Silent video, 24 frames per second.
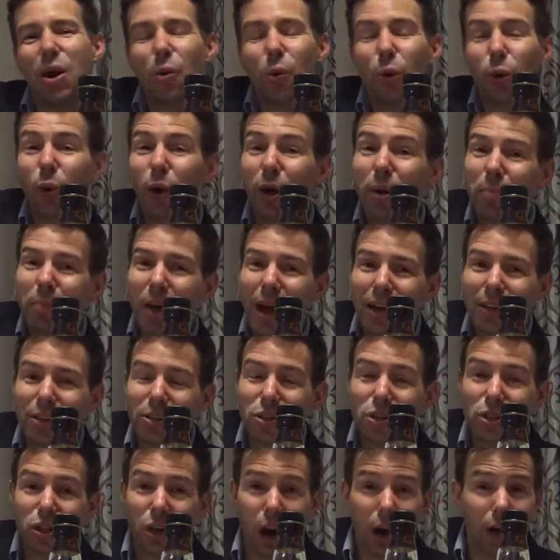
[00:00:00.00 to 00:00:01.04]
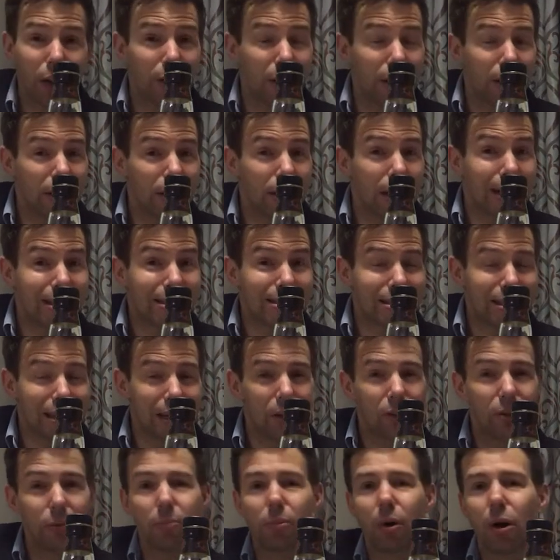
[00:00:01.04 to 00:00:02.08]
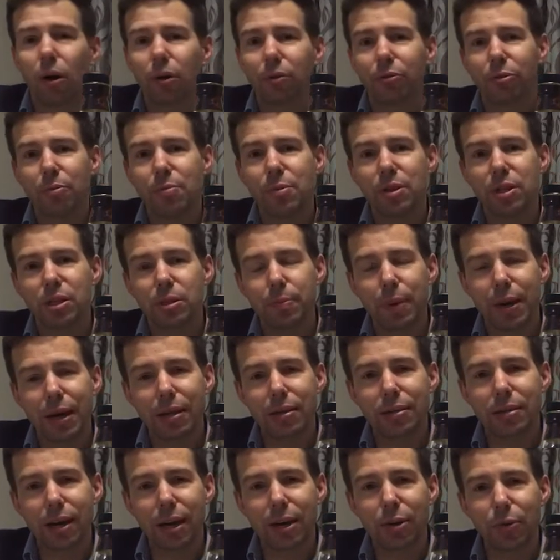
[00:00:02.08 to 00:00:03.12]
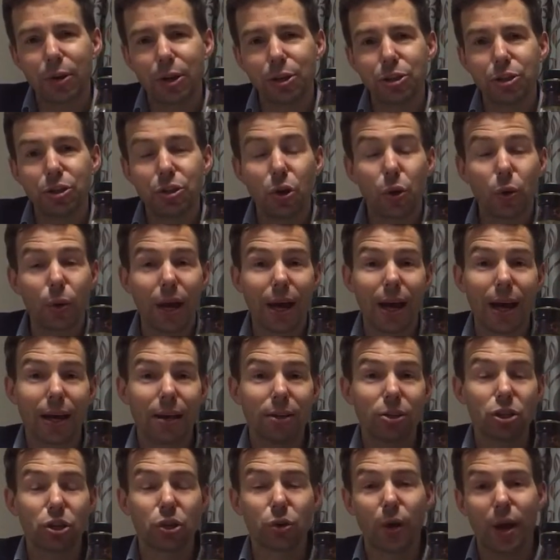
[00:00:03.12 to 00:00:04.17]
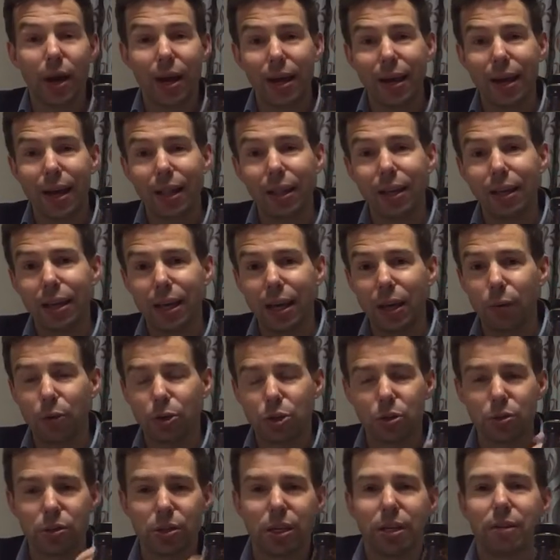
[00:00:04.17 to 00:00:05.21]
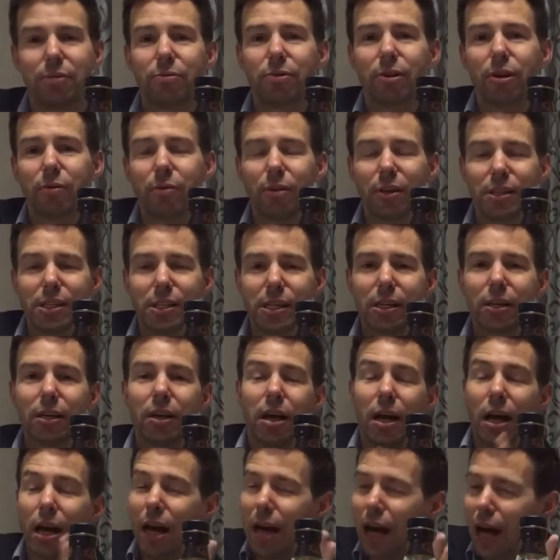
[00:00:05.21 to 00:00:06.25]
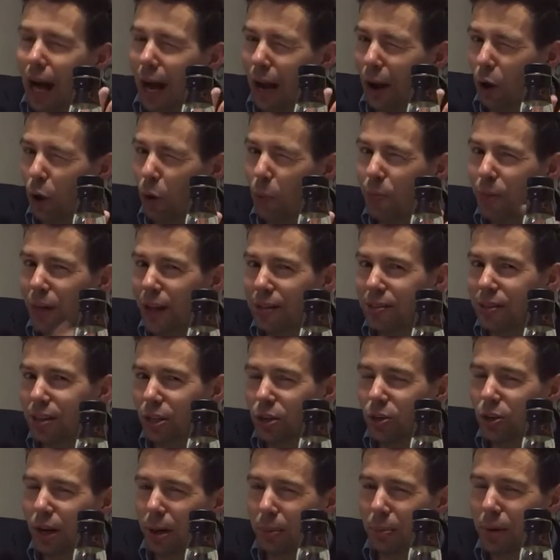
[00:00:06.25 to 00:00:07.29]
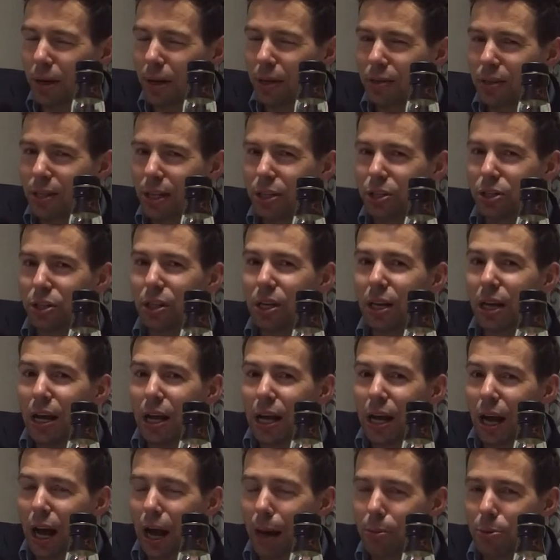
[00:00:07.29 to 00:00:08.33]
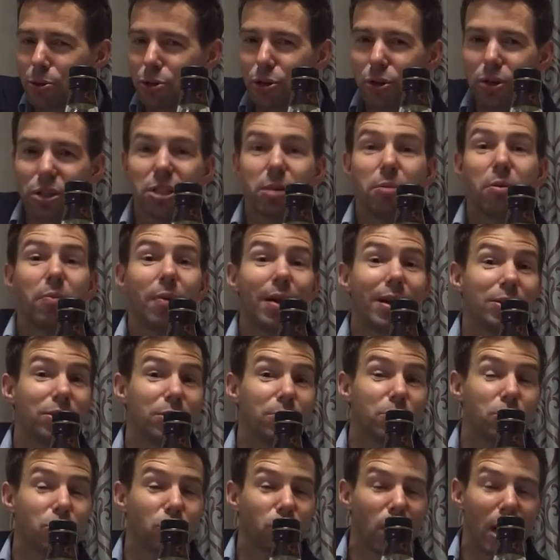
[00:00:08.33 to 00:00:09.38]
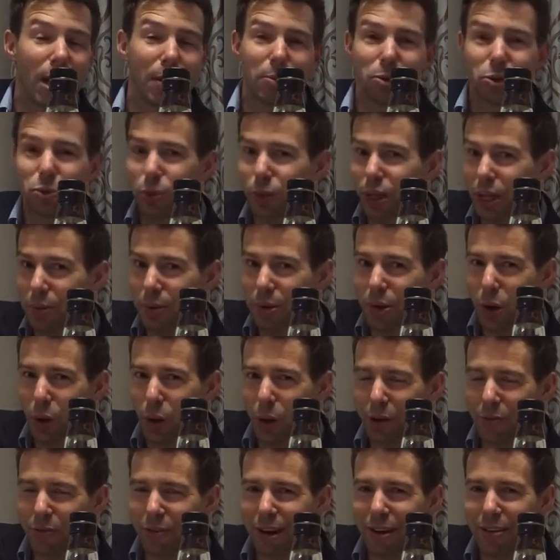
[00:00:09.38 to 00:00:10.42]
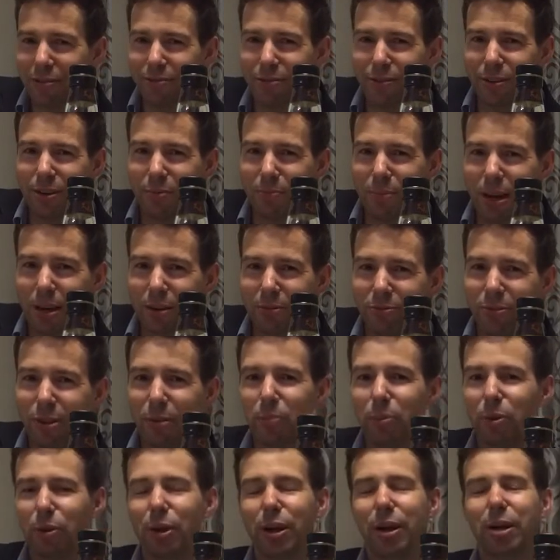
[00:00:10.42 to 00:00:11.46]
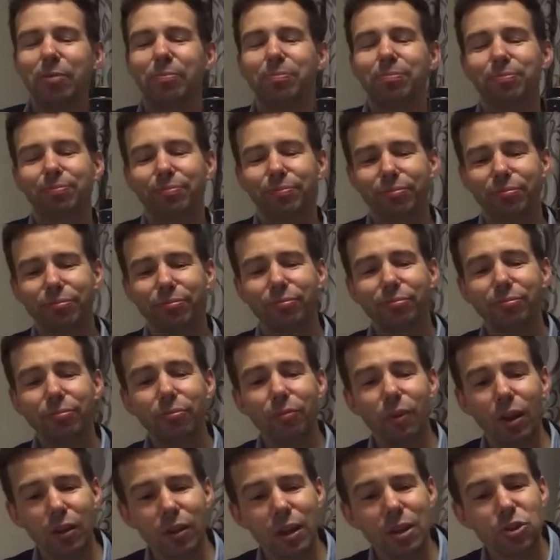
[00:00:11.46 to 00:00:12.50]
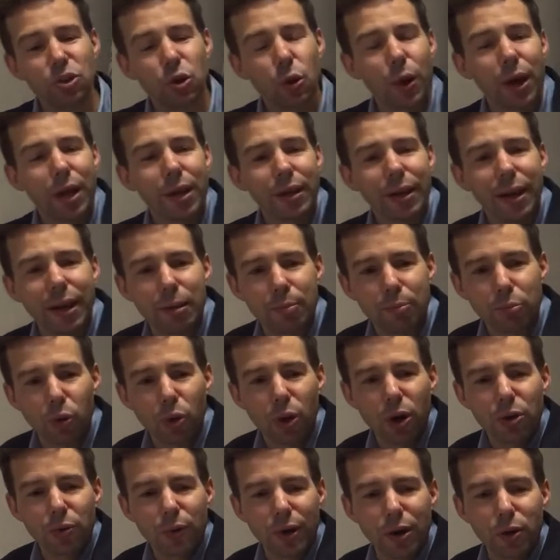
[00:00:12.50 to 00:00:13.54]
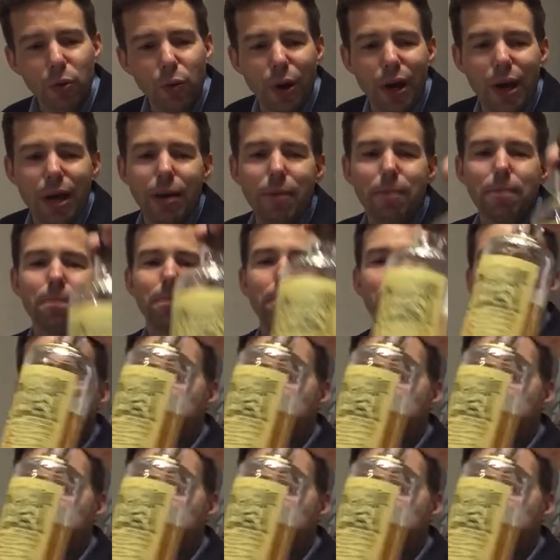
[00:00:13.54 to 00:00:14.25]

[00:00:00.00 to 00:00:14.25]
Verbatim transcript: We're going back to Scotland, a single malt from the Speyside region known as Craigellachie, which you see in front of us here. I hope that's the correct pronunciation. I'm sure some of my subscribers will let me know if I've uh, made a fumble there. Let's go ahead and get it poured right away.